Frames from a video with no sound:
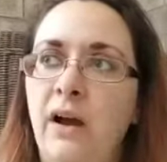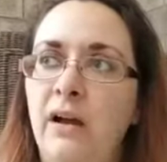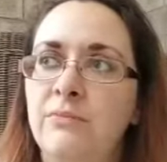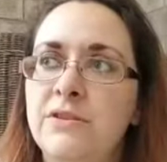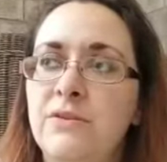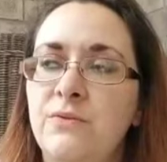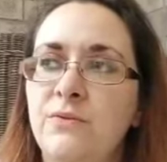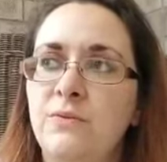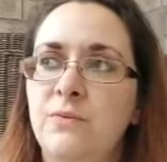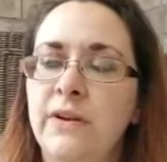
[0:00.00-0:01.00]
Um,
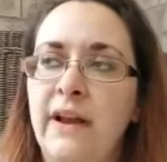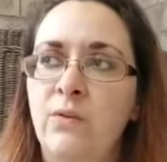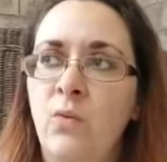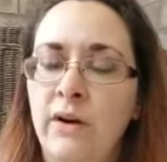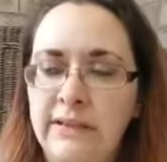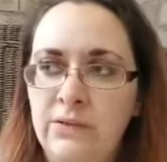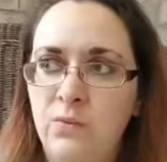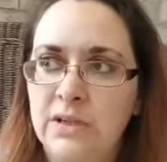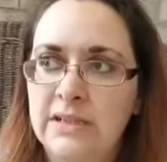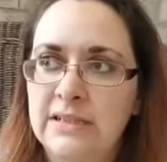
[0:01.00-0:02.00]
so what I
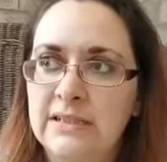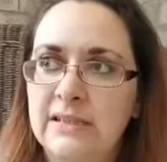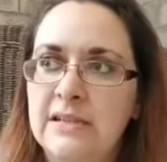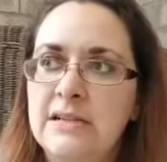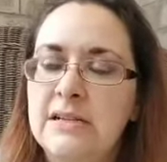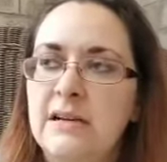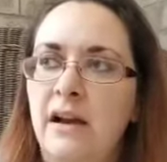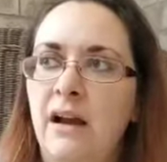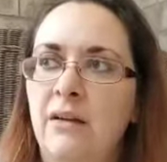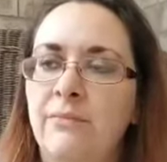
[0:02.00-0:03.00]
wanted was
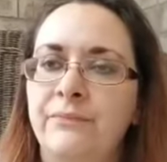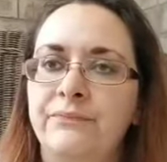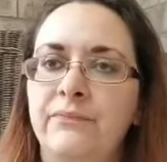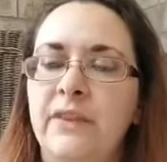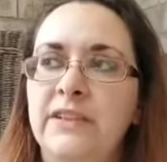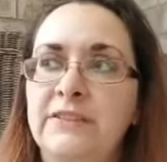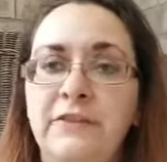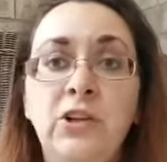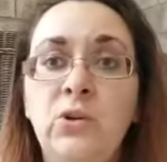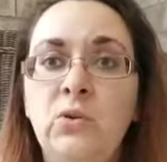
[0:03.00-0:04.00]
um, the
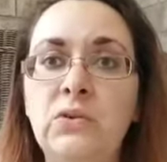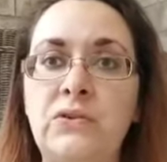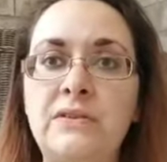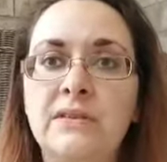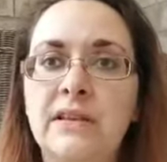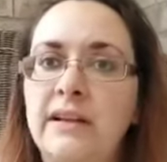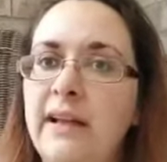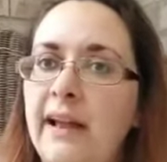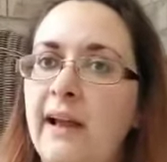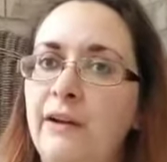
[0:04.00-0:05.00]
different goals that I
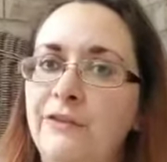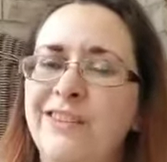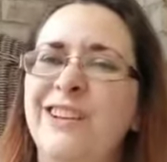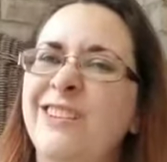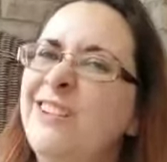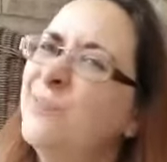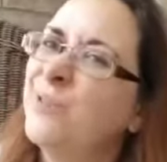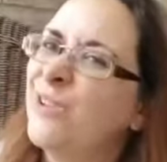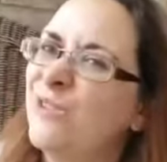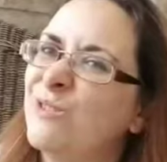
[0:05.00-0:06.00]
have, you know, the
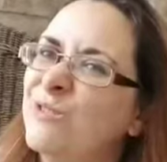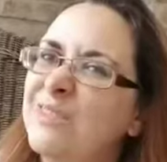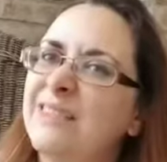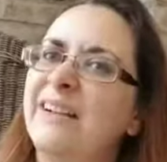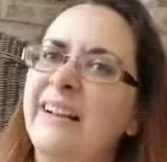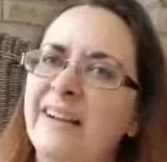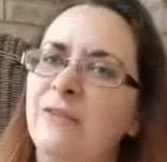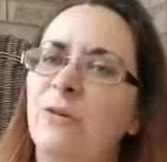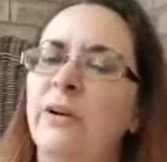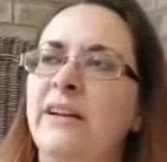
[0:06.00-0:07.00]
number of goals that I have
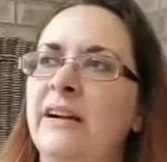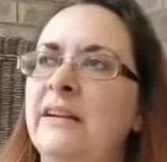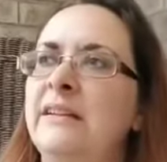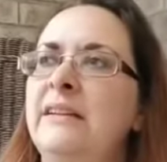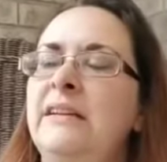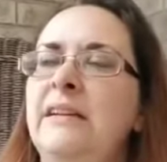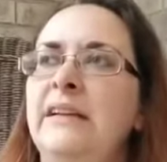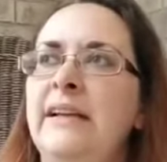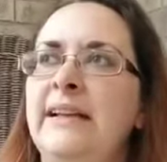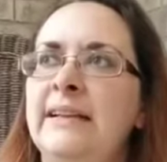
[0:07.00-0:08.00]
or whatnot.
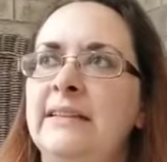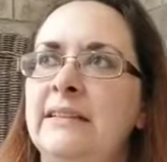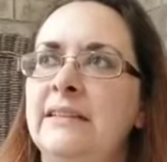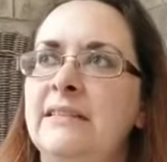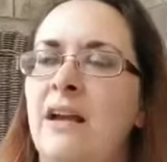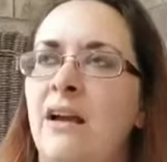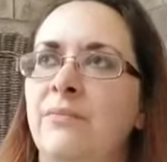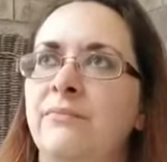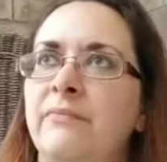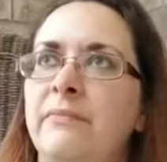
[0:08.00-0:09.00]
And
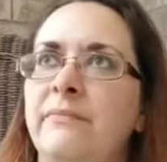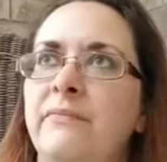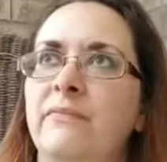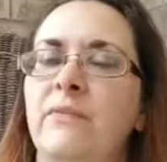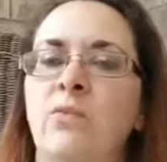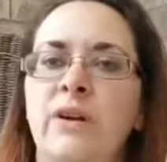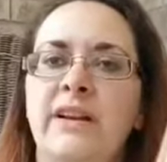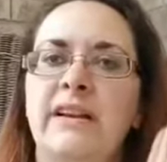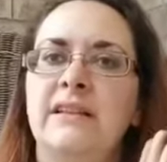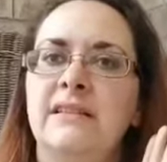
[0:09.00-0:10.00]
um, what
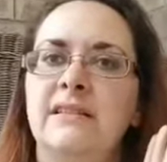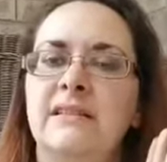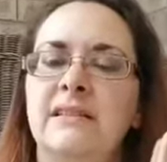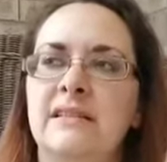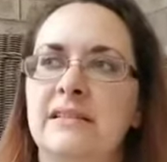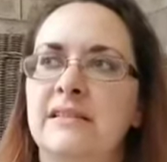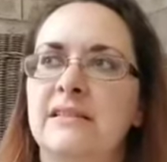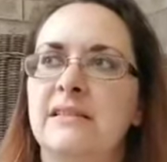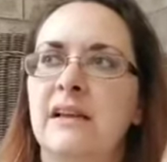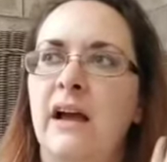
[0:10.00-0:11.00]
it is,
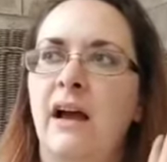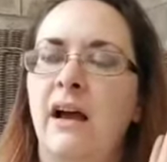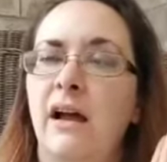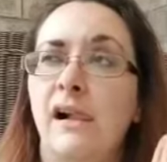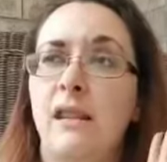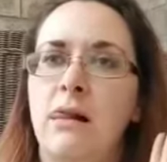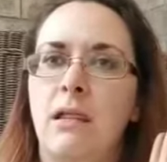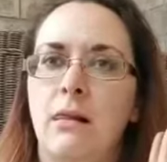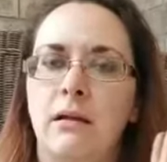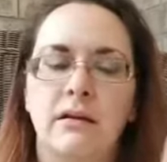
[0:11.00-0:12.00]
is uh,
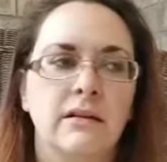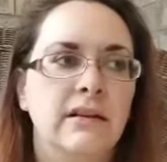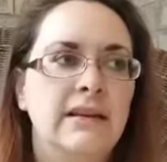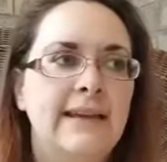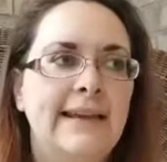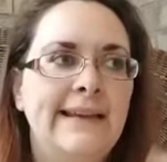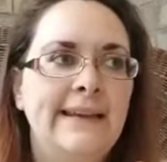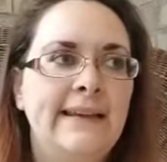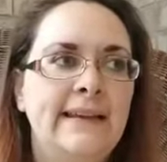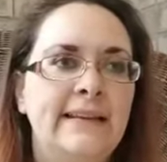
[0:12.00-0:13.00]
uh,
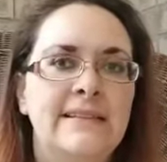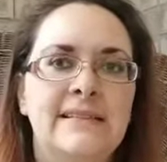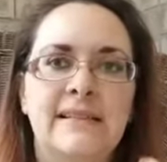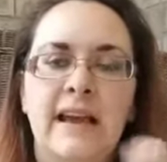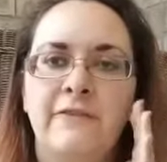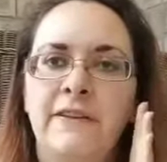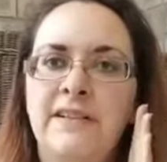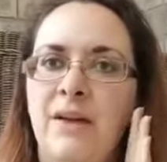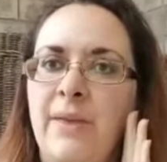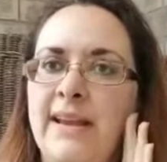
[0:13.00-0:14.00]
it is every
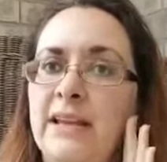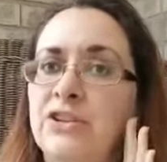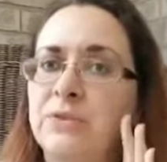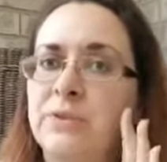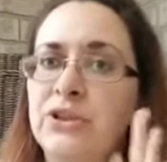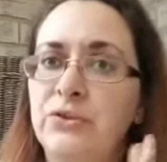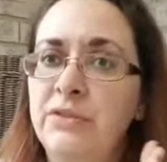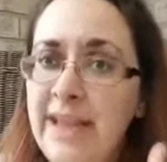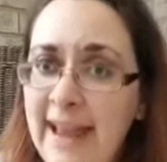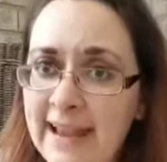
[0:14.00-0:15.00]
time I get into a new
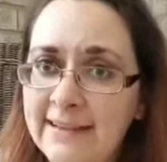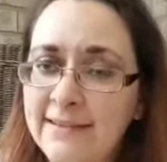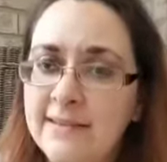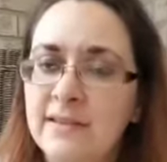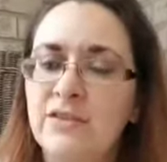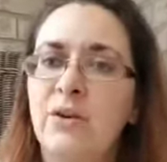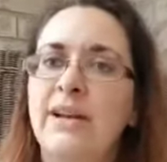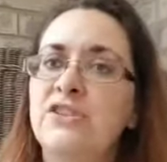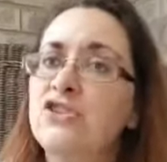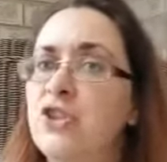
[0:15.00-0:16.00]
tens, so I
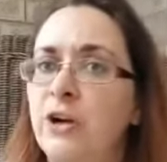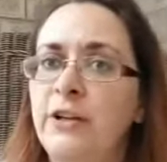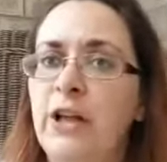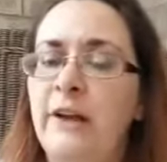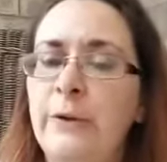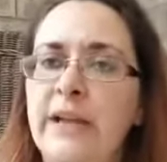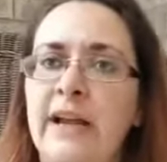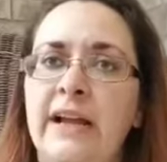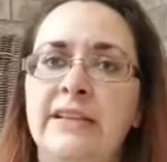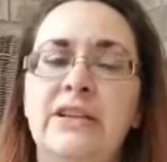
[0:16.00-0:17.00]
started out
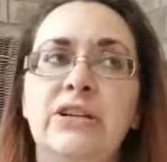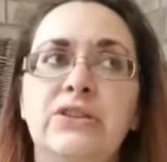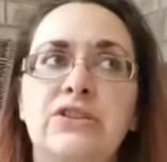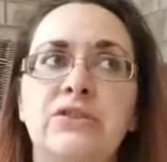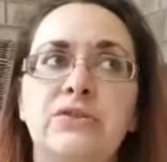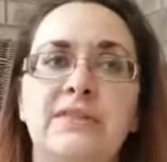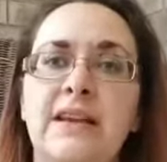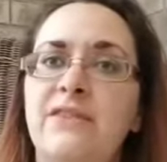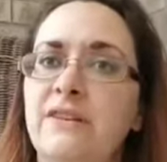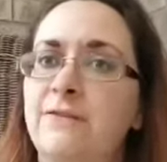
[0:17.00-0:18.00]
at
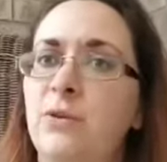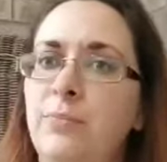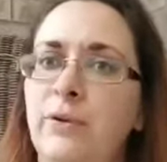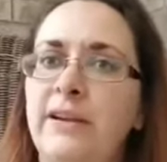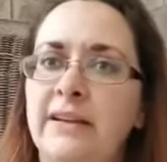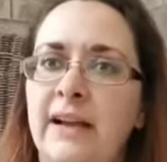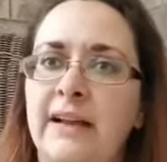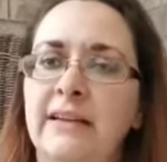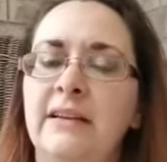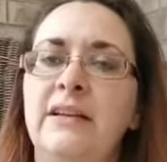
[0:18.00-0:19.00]

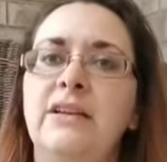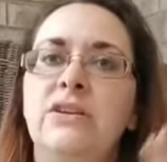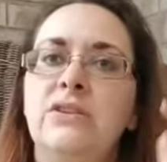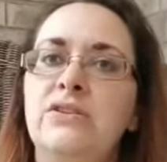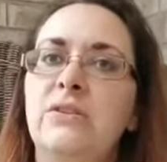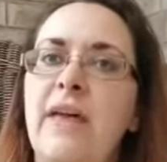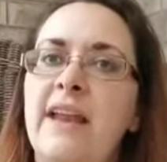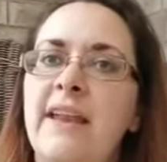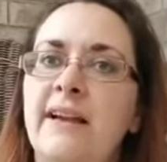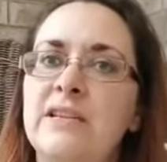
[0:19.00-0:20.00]
274.9, so
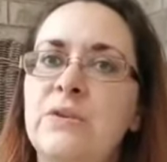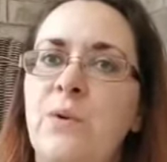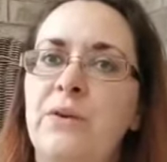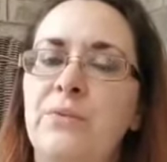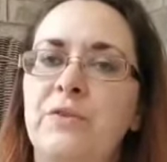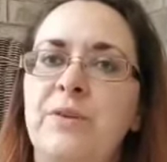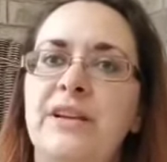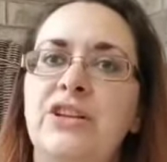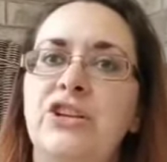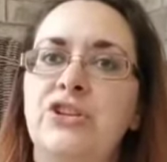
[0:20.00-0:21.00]
that next one would have
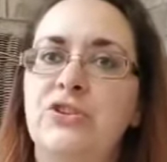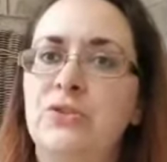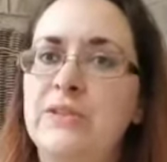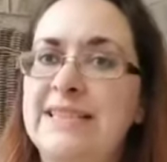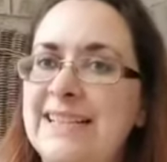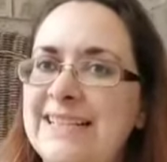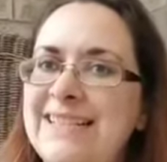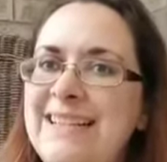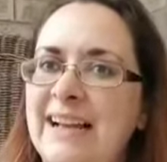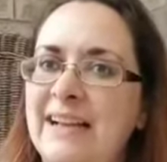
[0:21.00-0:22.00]
been
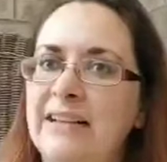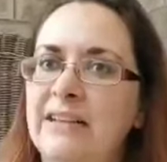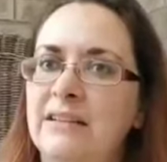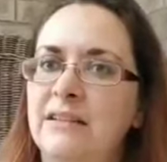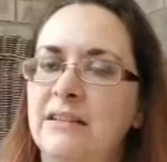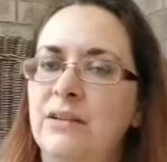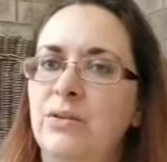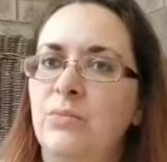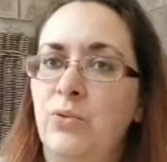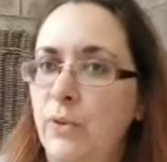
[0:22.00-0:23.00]

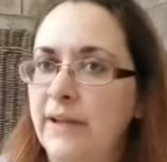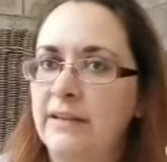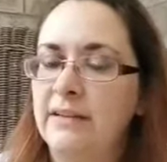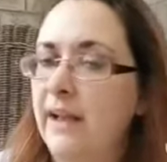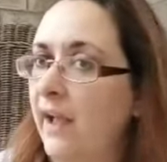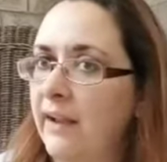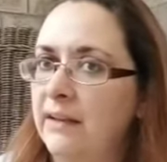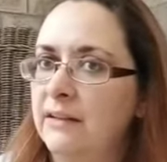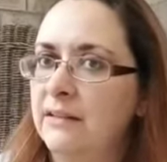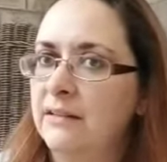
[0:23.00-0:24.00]

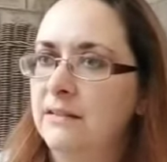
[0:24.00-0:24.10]
269.9.